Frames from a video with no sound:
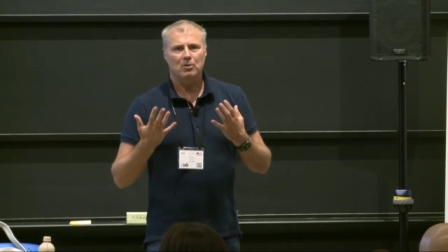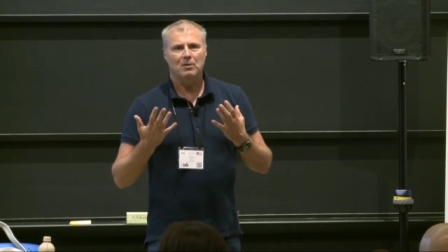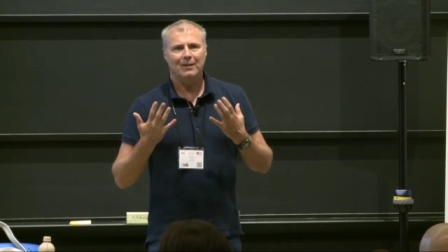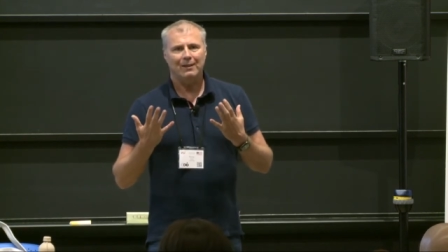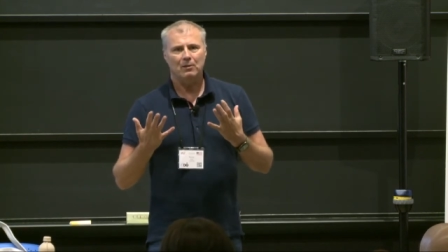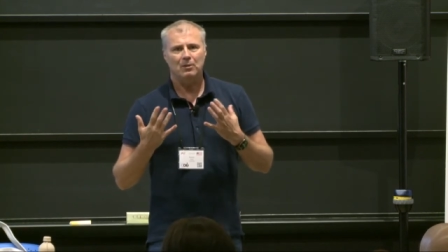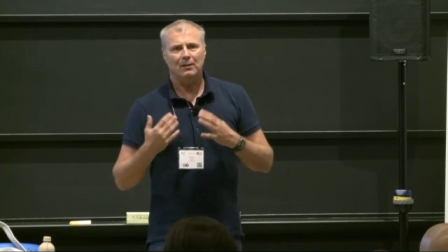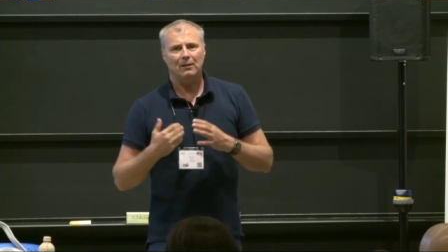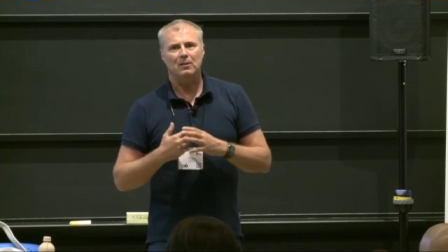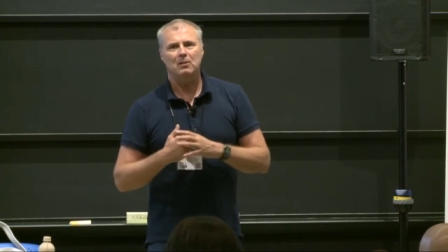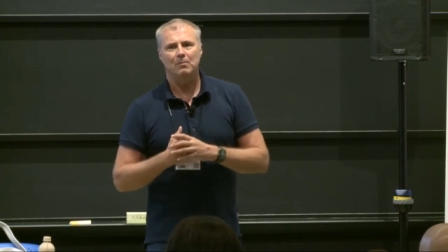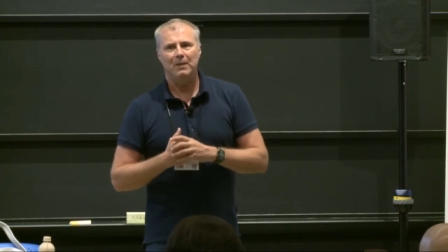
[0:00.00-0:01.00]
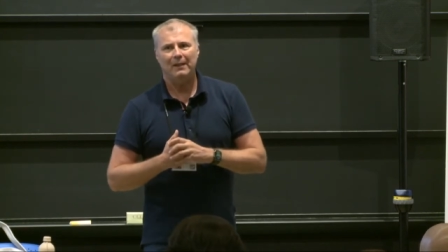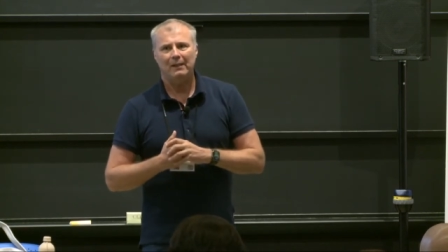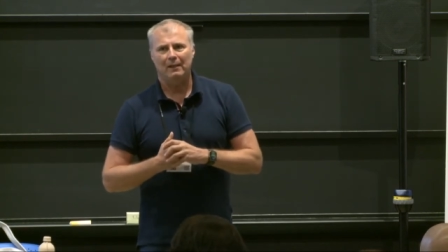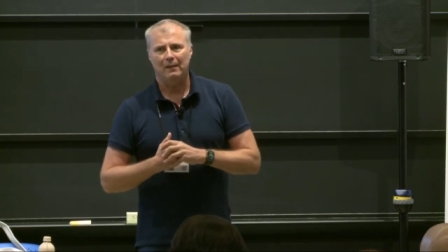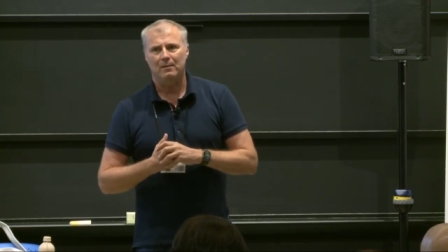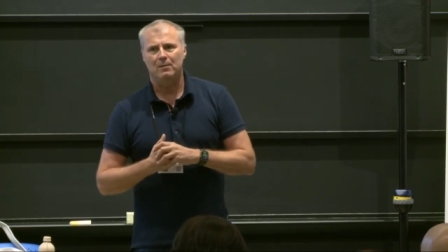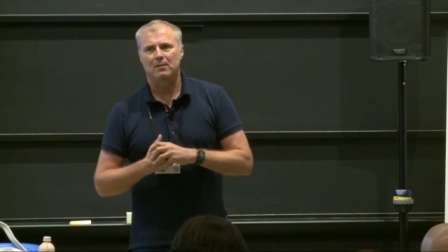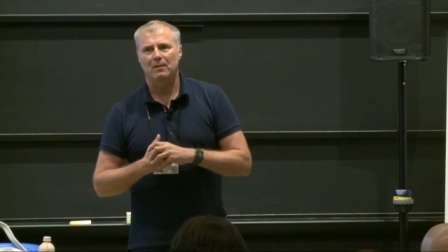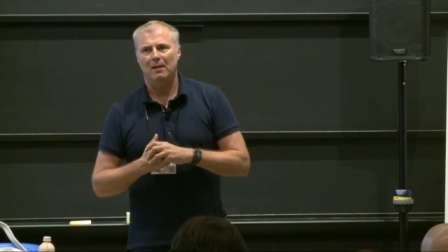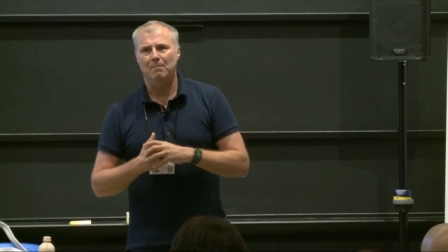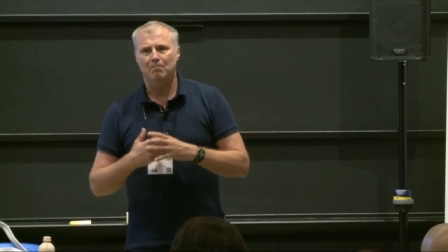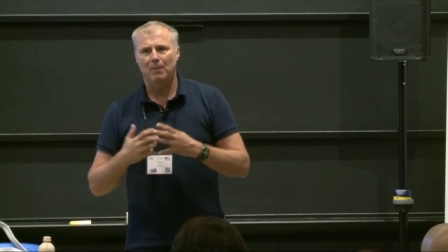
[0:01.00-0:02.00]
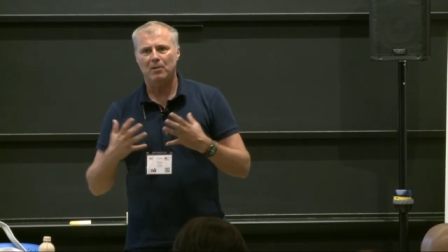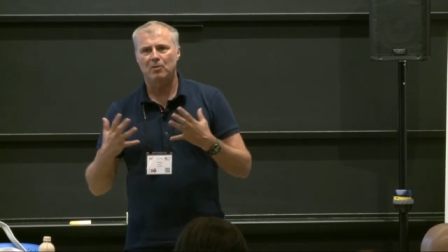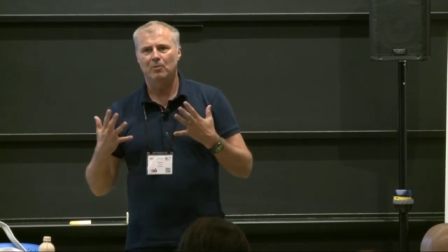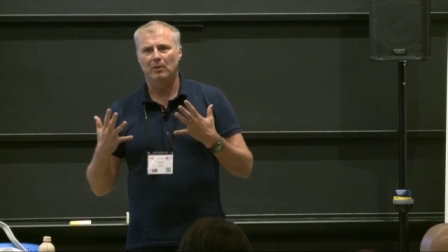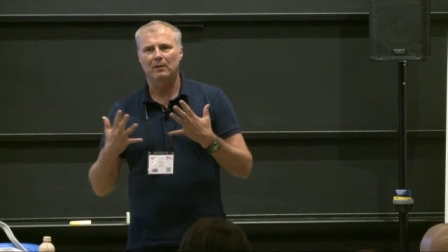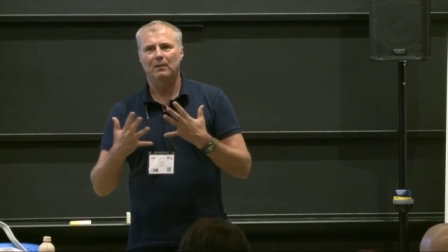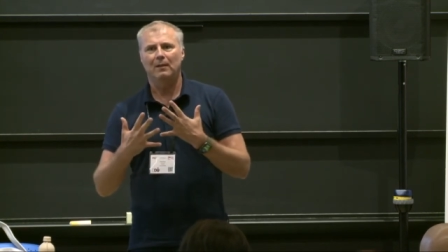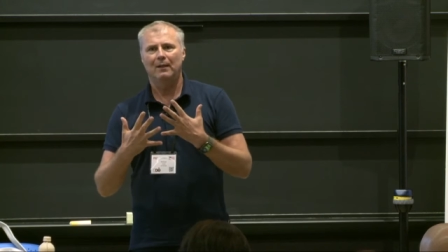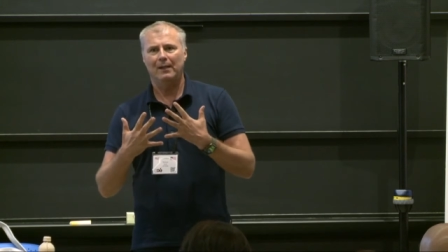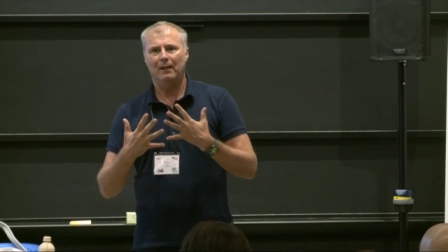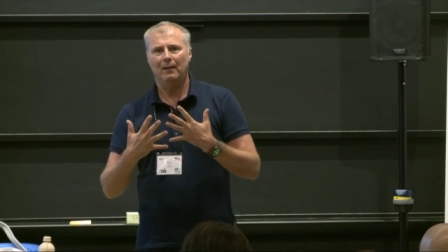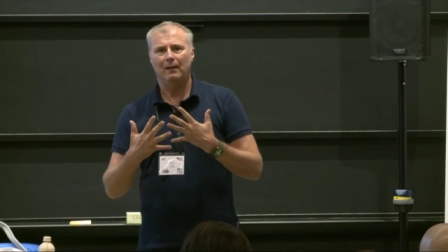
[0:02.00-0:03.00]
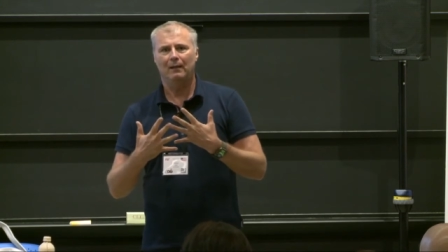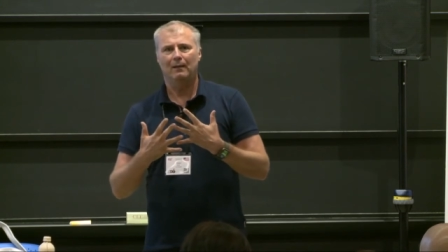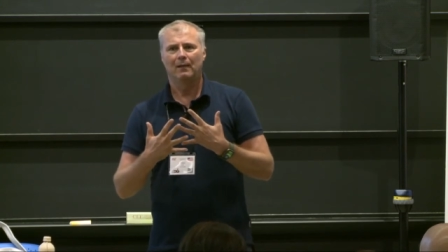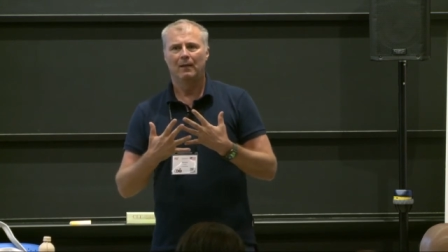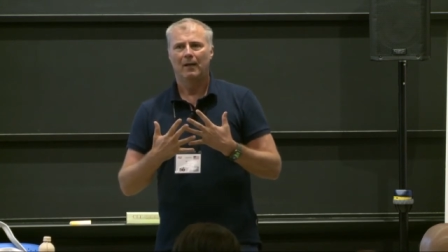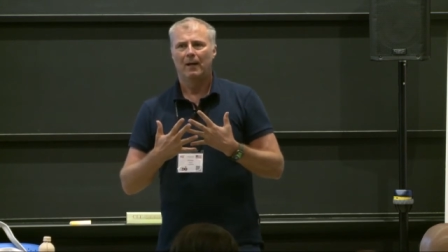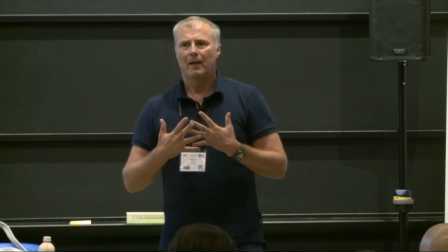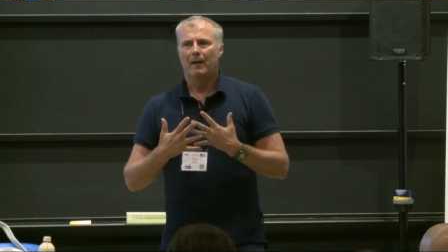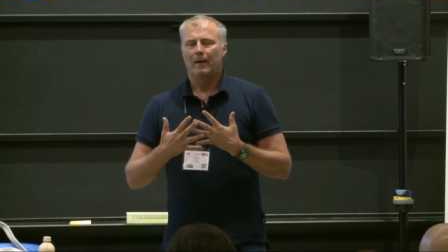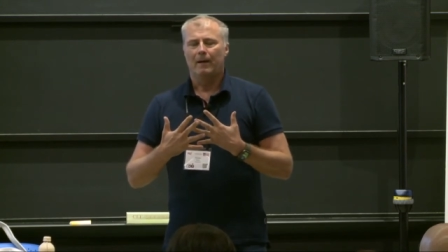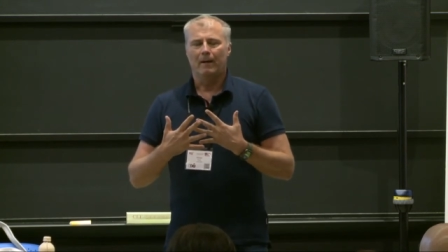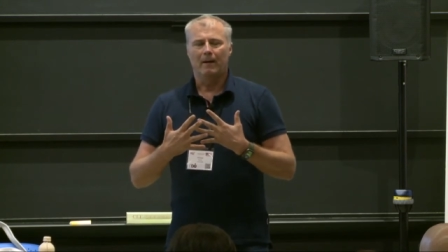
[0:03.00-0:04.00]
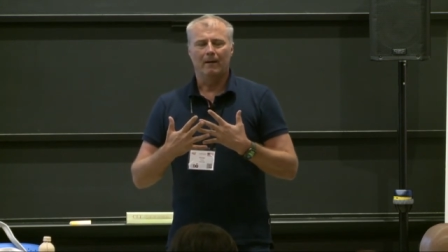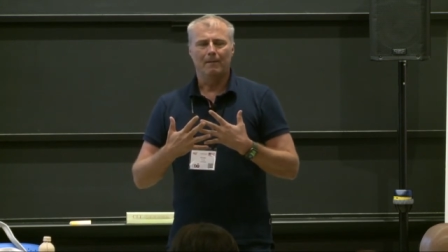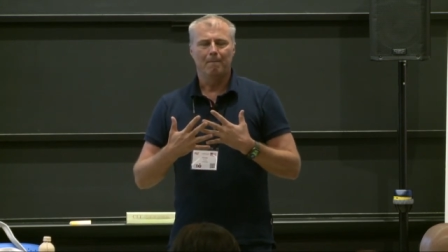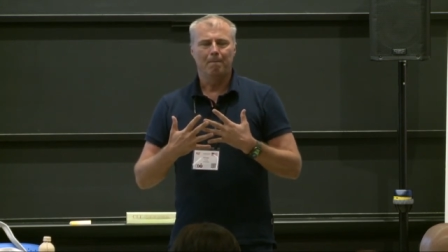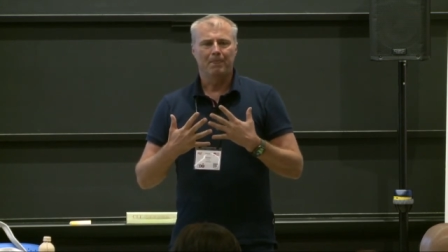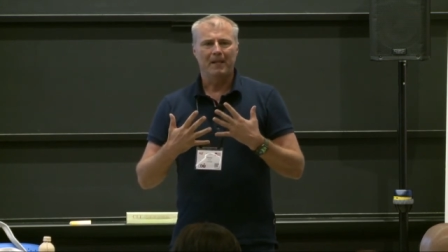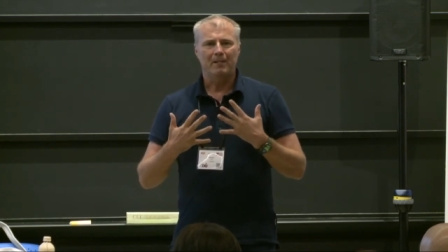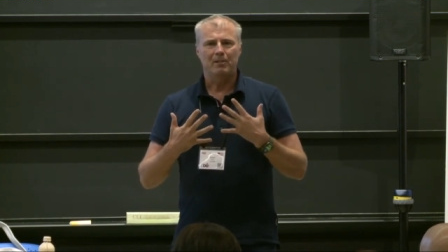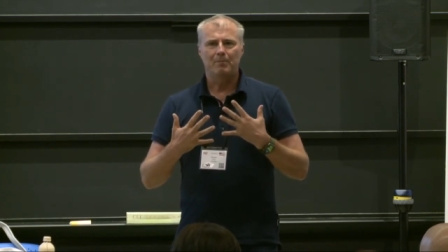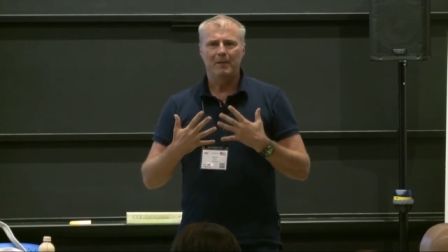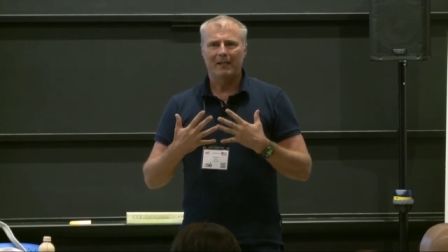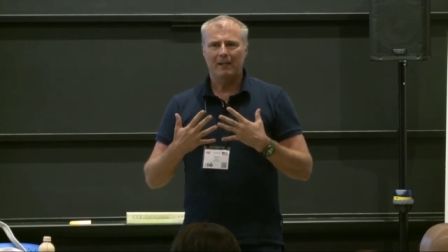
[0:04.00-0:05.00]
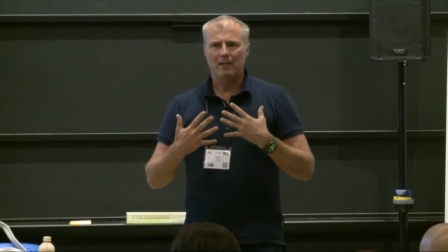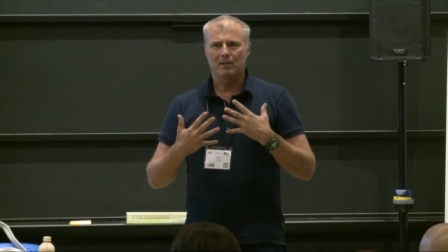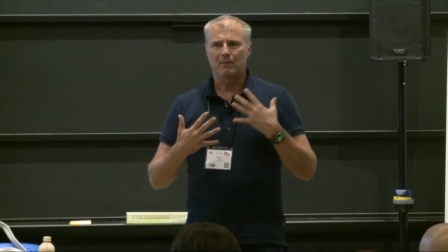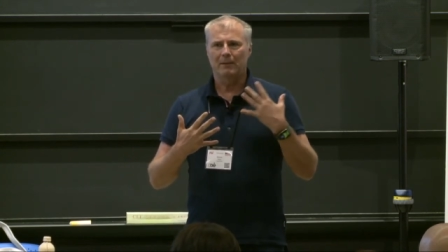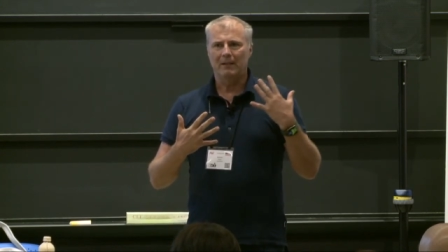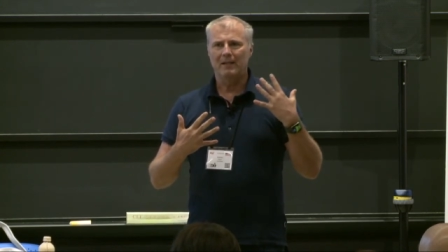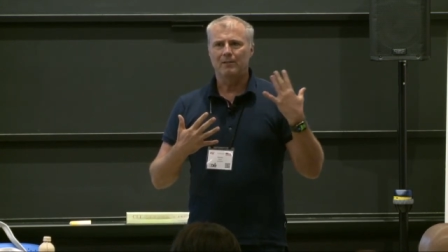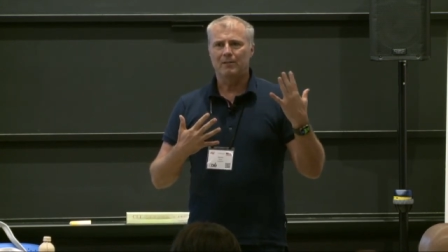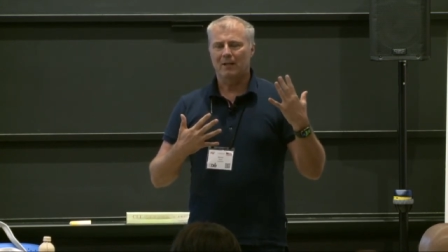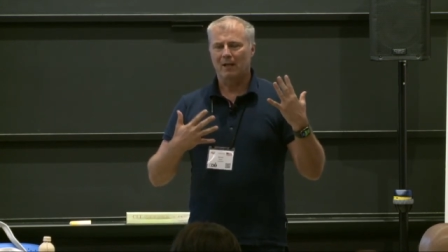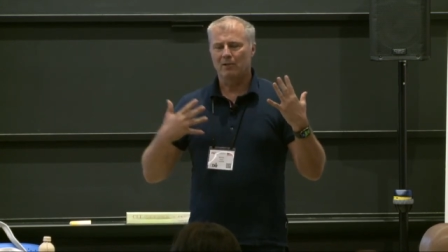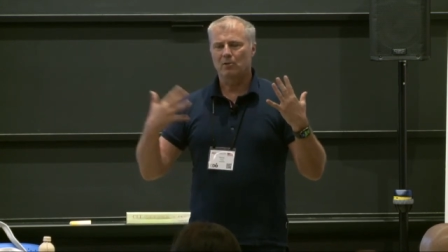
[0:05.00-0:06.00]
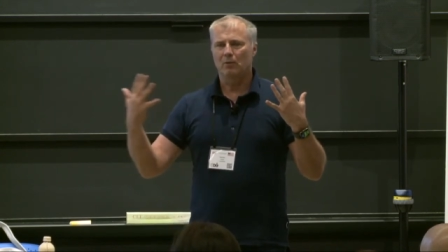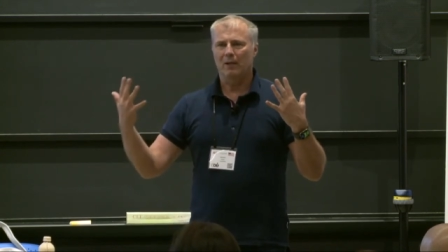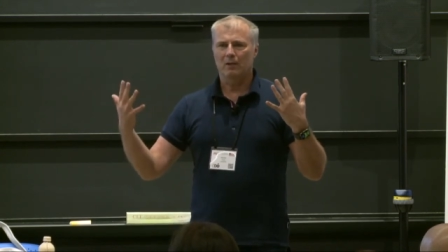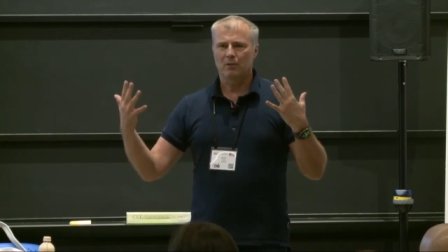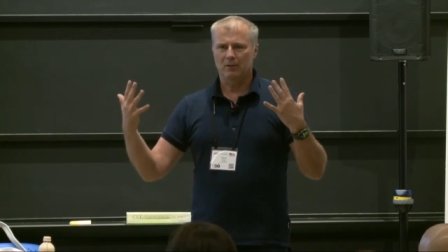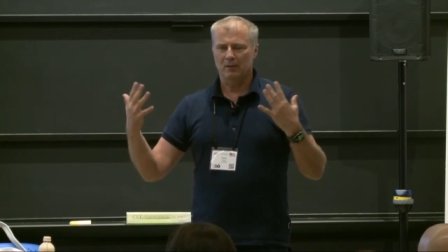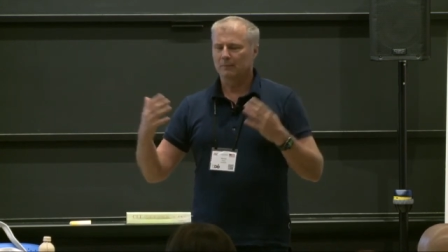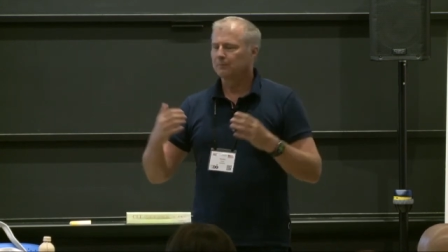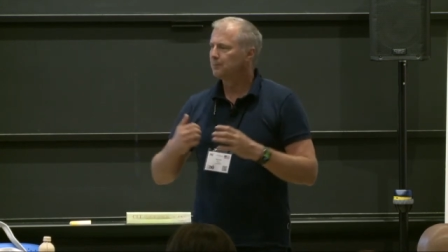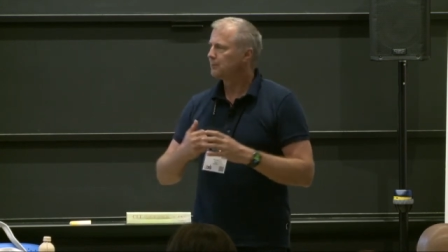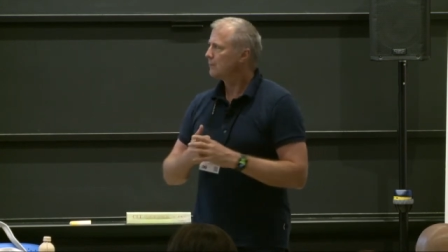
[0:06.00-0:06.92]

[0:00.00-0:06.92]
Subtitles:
richer experience and much more integrated experience, the insights to action.